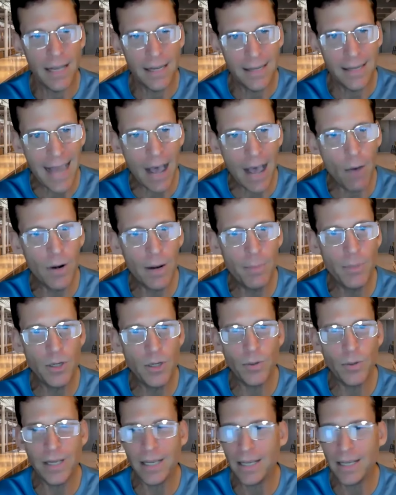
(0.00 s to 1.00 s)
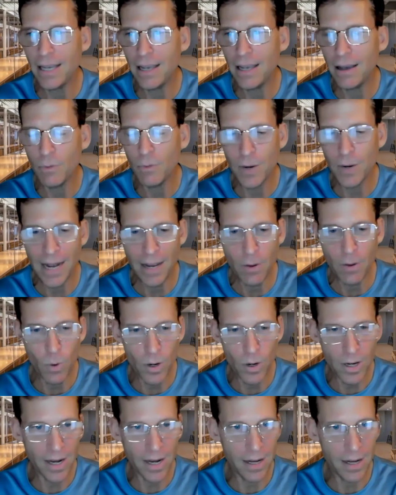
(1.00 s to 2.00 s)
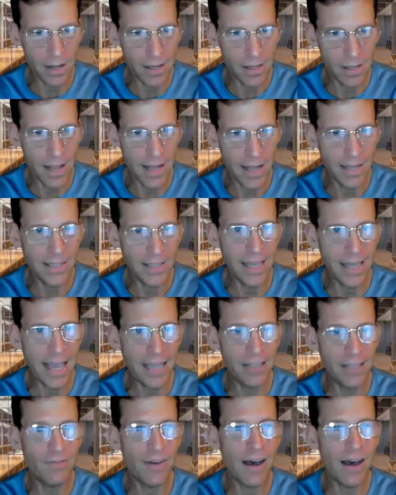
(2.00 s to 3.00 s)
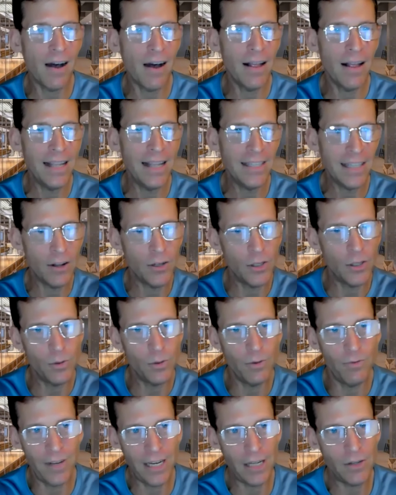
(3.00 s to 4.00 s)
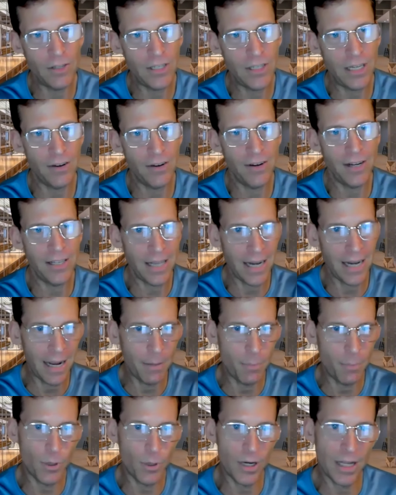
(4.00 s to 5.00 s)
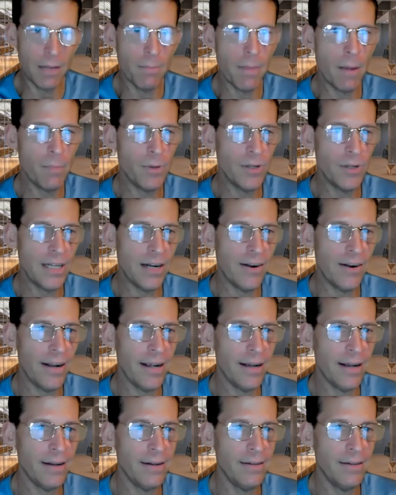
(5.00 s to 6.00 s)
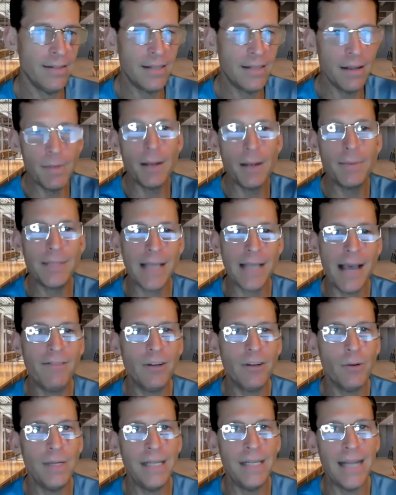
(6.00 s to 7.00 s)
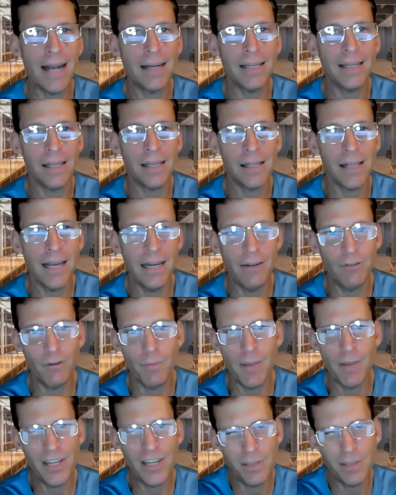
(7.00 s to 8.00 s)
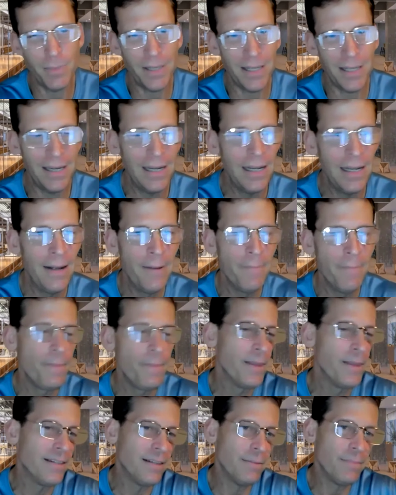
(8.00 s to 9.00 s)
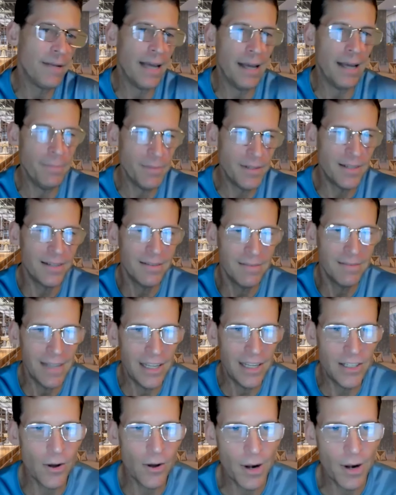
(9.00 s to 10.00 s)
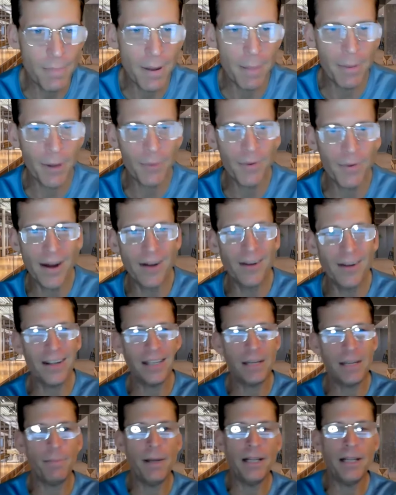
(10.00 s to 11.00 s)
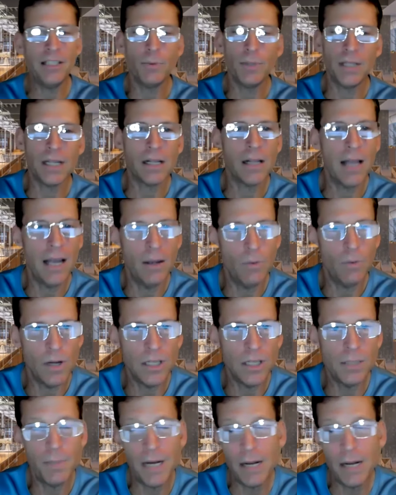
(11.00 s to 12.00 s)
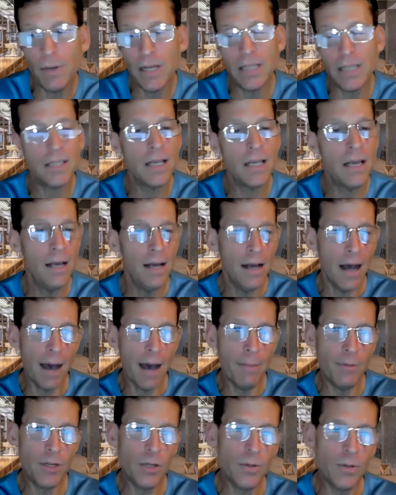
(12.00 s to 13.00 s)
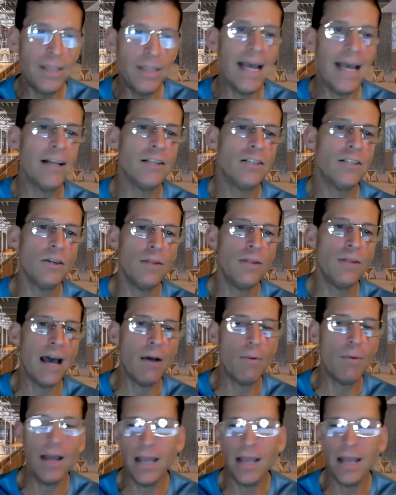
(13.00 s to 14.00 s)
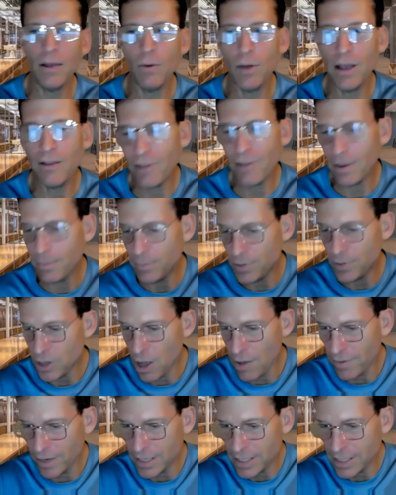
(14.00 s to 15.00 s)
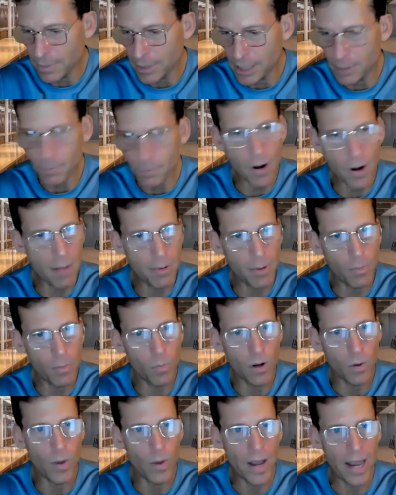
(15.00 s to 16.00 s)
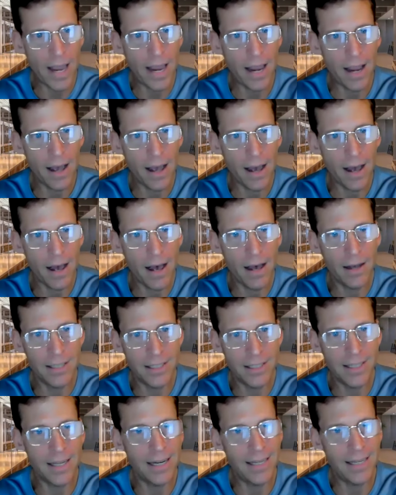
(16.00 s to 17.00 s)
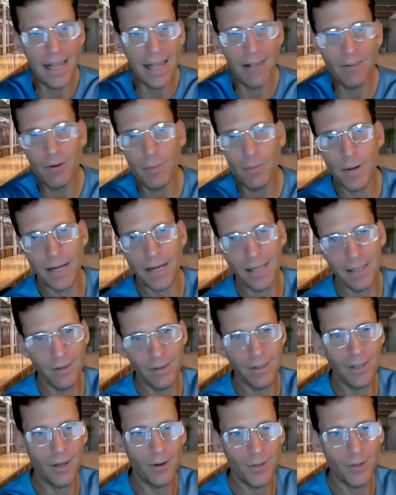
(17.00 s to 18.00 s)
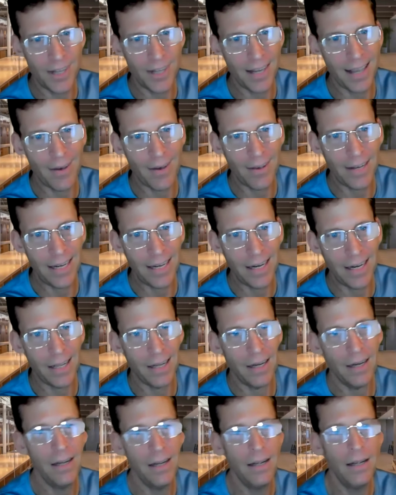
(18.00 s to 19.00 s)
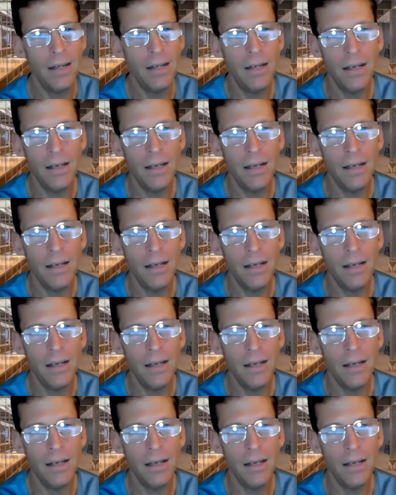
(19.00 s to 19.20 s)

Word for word: like now what I'm doing uh, when I work on a client's case file is I'll do a video series and I put it in the members area. And sometimes I have to redact client information, but mm-hmm. sometimes mm -hmm. it's already public record. It depends on what the client wants. But anyways, I'm doing that. So that way, if I'm solving somebody's problem one way, I'm just going to tell everybody, you can go see how I did it.